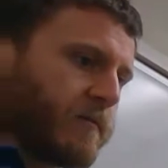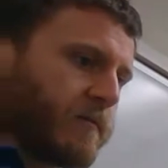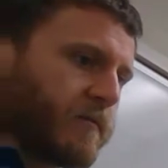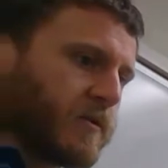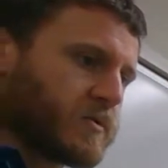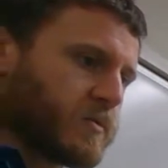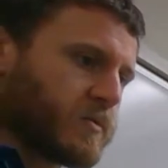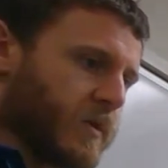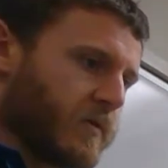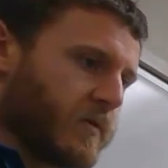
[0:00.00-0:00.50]

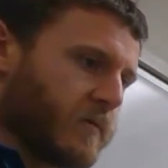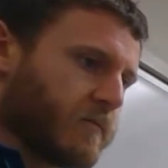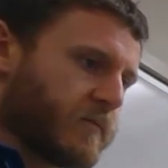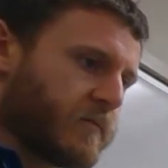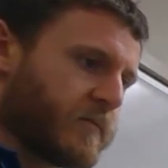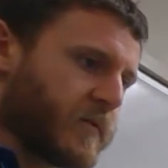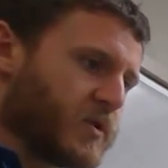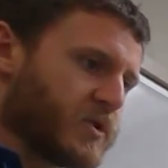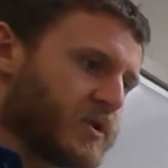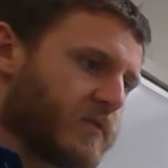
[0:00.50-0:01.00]
first one,
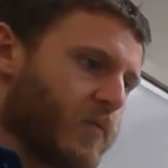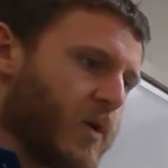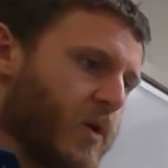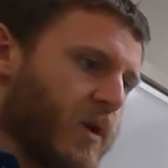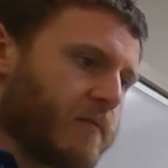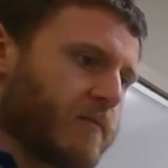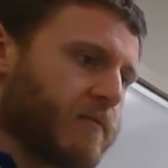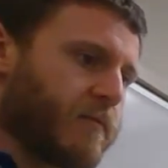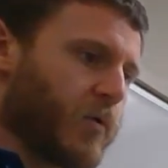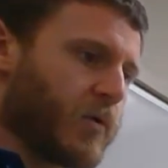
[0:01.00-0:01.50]
fugitive
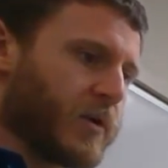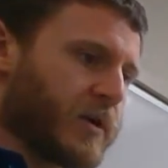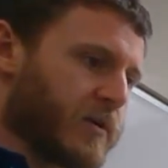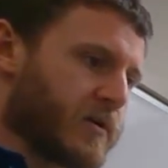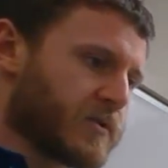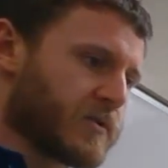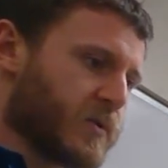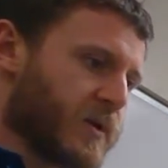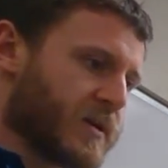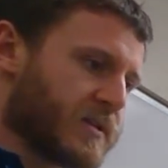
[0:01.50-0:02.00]
wanted 40
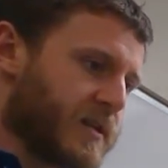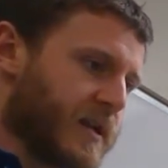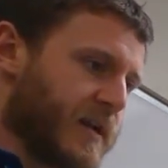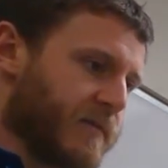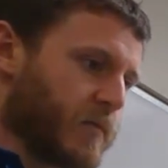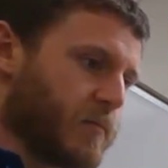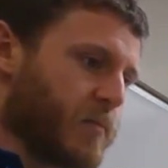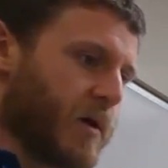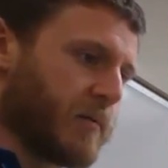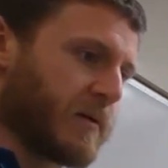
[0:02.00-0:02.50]
years arrested
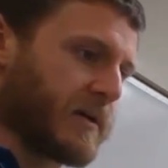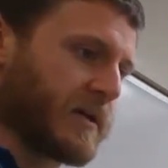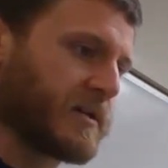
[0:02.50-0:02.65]
after public